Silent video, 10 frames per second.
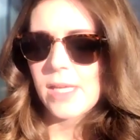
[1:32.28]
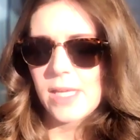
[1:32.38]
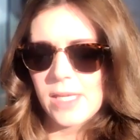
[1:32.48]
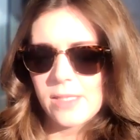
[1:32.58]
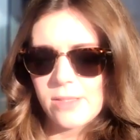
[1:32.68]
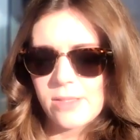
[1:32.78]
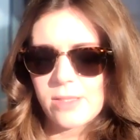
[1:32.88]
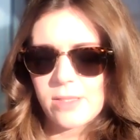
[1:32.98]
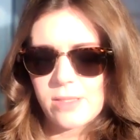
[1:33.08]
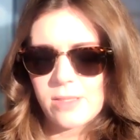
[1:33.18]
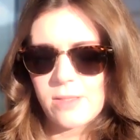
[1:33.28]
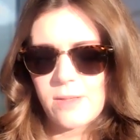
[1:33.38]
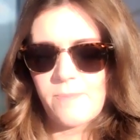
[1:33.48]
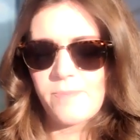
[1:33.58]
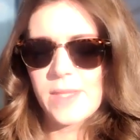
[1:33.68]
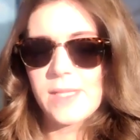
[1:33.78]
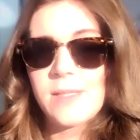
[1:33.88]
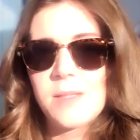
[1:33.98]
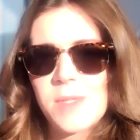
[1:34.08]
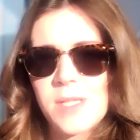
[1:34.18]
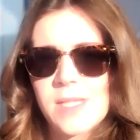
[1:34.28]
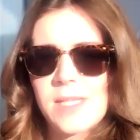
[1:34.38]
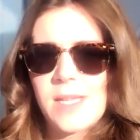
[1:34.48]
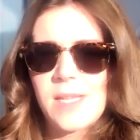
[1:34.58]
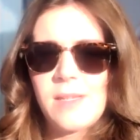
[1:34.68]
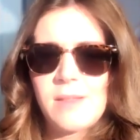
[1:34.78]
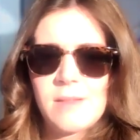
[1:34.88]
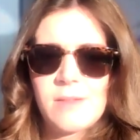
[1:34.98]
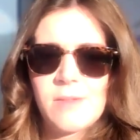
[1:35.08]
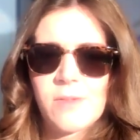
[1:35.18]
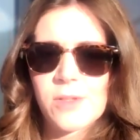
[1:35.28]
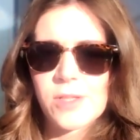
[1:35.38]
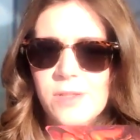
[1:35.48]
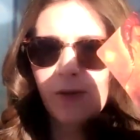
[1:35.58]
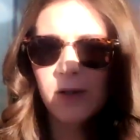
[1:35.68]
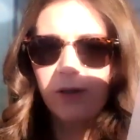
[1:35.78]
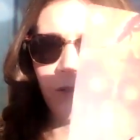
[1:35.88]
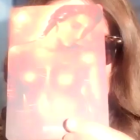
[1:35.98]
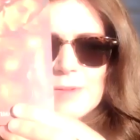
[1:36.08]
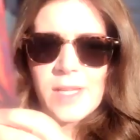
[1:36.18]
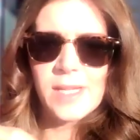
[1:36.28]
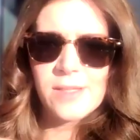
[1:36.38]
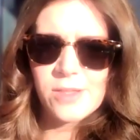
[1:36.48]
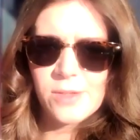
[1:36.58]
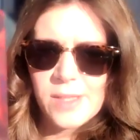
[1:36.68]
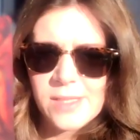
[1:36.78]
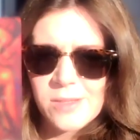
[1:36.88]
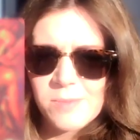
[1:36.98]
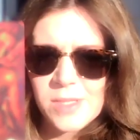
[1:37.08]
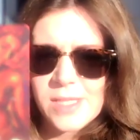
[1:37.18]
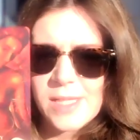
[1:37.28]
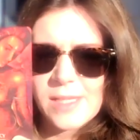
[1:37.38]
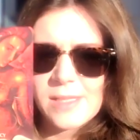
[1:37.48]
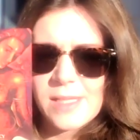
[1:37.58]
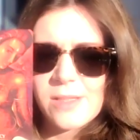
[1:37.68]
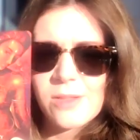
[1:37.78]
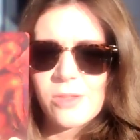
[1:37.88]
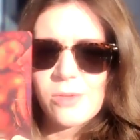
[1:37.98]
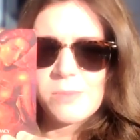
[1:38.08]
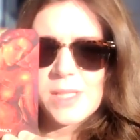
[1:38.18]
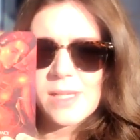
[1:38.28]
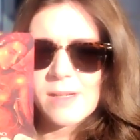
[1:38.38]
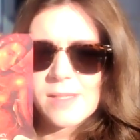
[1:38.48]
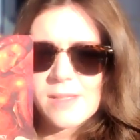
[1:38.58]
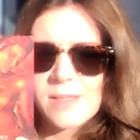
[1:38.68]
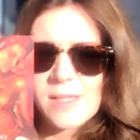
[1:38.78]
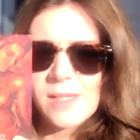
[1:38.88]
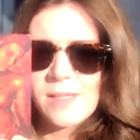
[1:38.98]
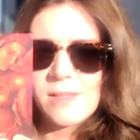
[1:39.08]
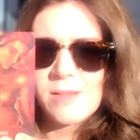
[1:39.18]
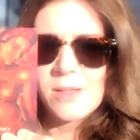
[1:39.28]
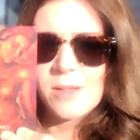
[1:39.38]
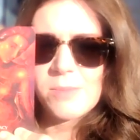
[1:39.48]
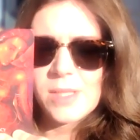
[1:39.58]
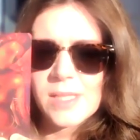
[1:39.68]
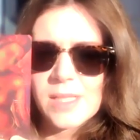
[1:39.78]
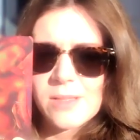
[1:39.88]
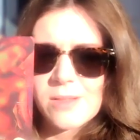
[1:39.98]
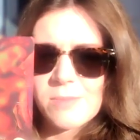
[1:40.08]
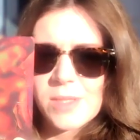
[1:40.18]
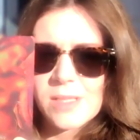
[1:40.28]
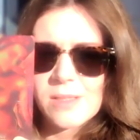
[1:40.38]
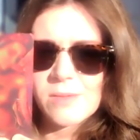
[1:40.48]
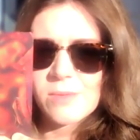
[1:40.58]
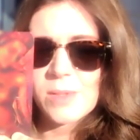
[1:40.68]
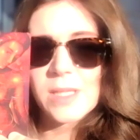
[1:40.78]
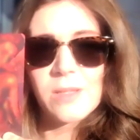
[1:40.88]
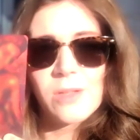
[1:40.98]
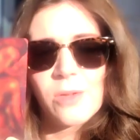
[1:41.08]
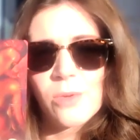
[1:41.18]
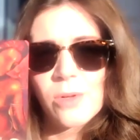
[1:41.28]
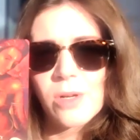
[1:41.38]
is intimacy, first of all. Okay, so intimacy and into me I see, being intimate with your